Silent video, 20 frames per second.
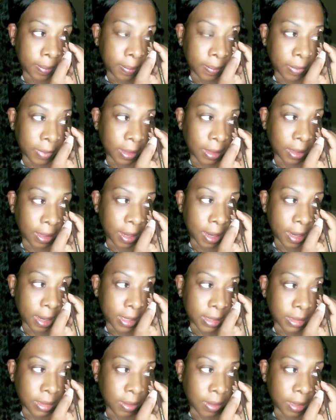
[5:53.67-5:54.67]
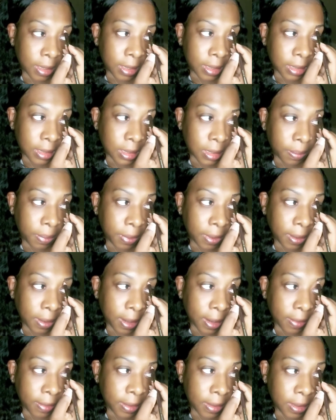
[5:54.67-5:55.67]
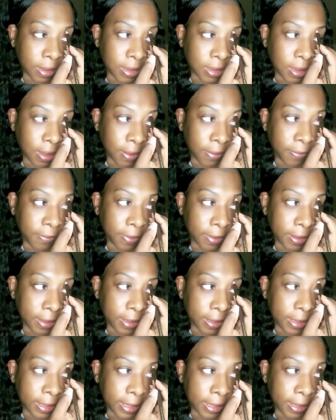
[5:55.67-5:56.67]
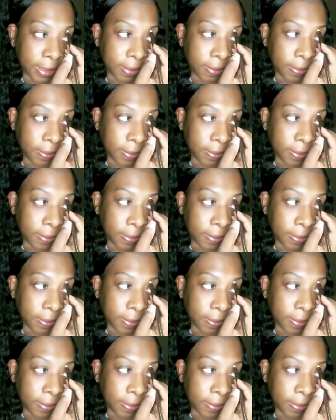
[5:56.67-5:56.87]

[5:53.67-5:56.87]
The line is going to disappear after you start filling it in.